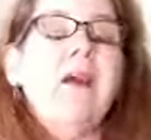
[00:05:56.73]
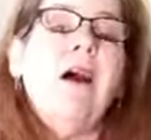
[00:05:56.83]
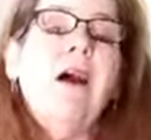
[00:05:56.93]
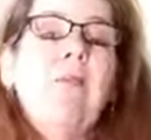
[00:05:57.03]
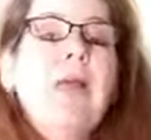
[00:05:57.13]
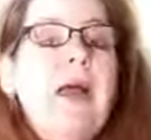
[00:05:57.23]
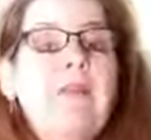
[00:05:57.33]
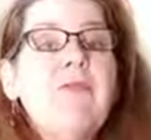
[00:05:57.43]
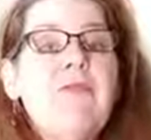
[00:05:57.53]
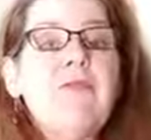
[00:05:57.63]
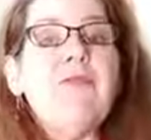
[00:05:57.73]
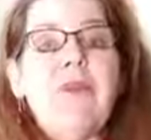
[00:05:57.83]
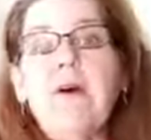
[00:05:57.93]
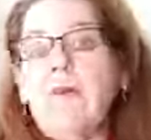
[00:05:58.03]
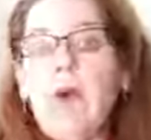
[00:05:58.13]
Our pets just
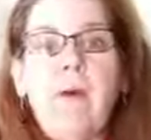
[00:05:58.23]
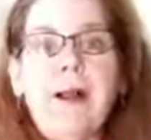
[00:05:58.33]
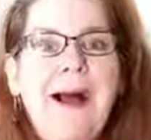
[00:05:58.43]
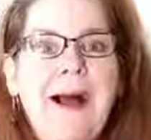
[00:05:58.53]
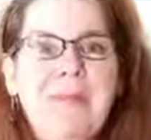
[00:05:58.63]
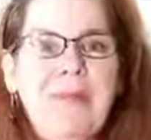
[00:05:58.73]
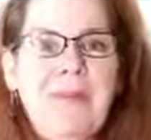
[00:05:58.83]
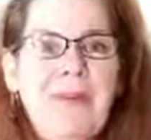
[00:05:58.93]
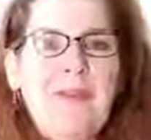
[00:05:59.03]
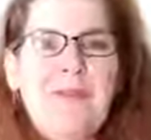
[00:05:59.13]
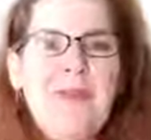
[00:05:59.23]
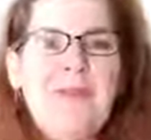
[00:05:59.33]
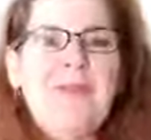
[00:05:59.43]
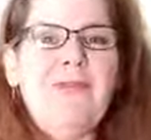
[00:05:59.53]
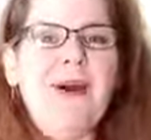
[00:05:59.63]
don't know what column they're
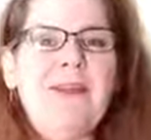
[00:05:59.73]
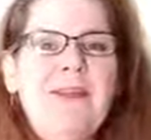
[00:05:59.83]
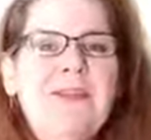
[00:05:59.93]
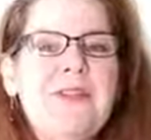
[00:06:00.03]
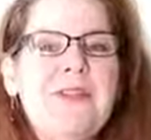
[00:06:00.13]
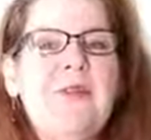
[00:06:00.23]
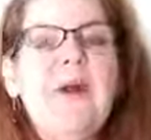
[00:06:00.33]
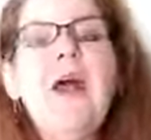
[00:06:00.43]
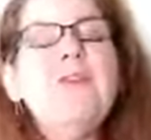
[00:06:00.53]
supposed to fall into.